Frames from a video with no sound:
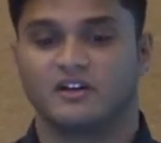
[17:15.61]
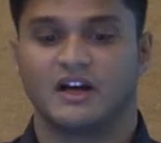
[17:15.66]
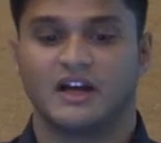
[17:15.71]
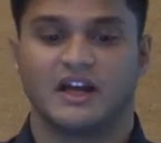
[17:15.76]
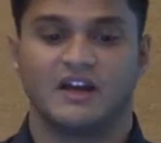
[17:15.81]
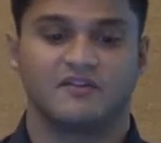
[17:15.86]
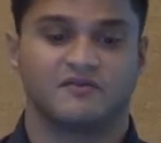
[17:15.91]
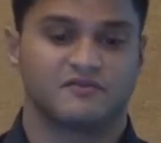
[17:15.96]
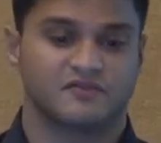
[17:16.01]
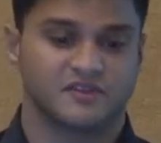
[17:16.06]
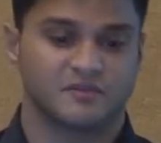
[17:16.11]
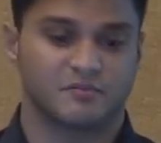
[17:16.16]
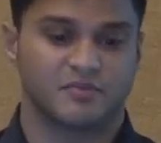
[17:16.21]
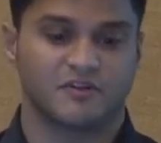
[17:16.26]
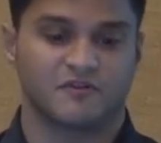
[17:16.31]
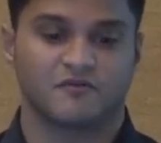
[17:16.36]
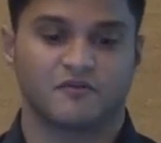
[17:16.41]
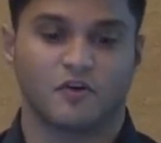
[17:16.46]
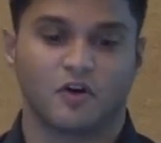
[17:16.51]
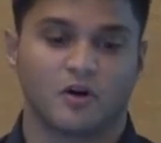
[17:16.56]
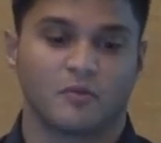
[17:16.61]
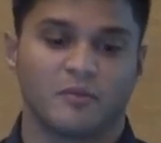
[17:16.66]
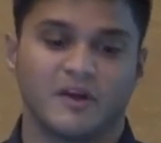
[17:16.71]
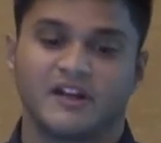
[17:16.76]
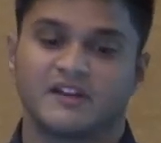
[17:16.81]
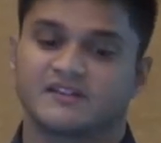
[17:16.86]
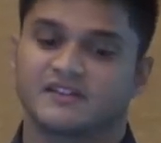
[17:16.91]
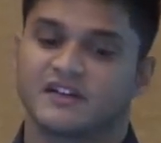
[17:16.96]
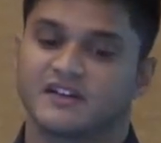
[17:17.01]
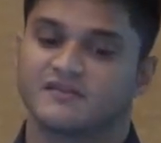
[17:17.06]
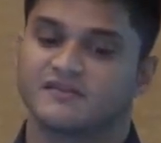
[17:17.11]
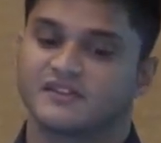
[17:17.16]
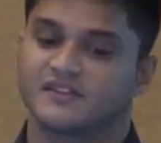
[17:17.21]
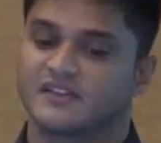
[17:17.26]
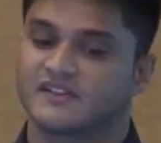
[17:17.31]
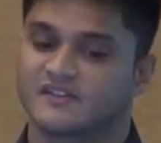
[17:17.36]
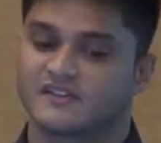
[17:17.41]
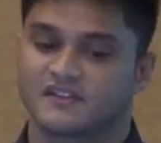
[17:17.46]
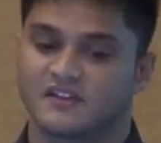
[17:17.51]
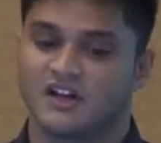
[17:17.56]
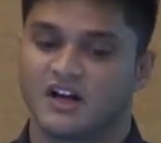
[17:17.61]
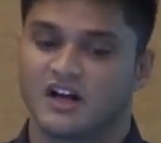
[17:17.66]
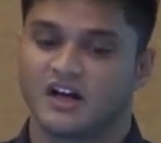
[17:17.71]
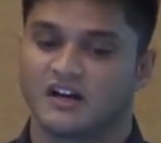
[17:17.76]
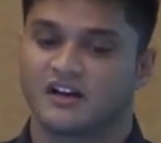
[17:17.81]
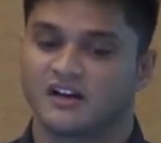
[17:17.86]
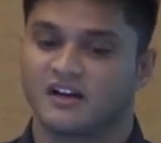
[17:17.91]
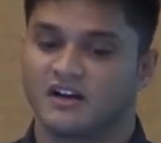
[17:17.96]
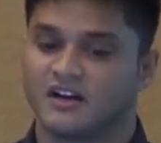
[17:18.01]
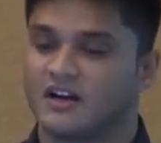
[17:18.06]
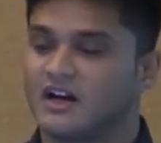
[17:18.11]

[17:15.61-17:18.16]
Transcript: I have some performance. I have syslog.